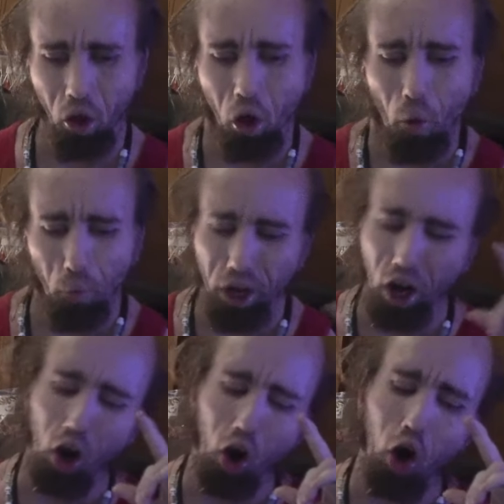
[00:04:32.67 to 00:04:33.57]
We
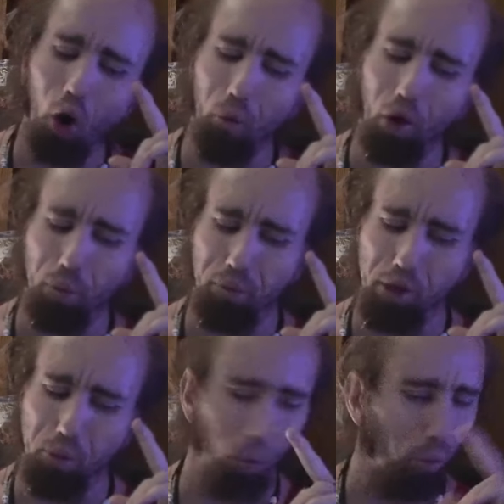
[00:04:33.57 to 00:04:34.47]
are all one
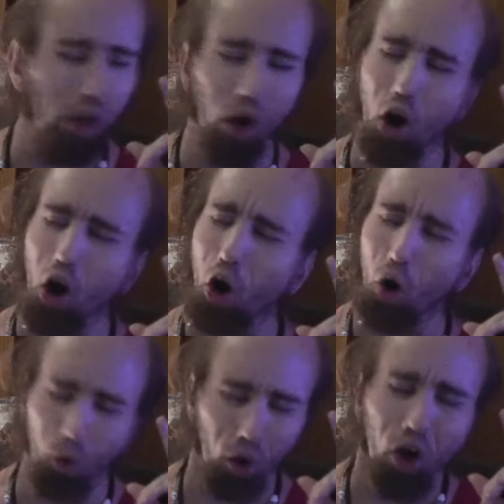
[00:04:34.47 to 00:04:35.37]
people. We are
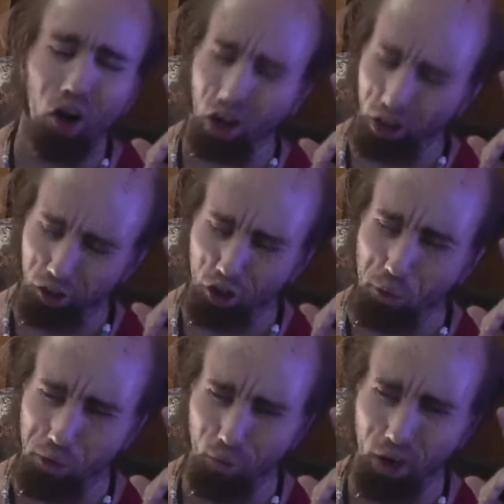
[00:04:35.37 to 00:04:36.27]
all a
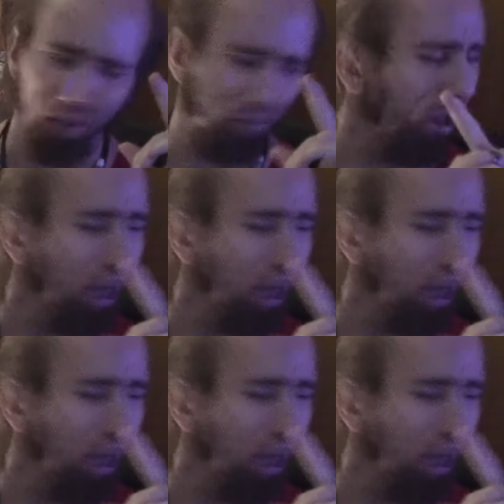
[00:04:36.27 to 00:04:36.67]
human race.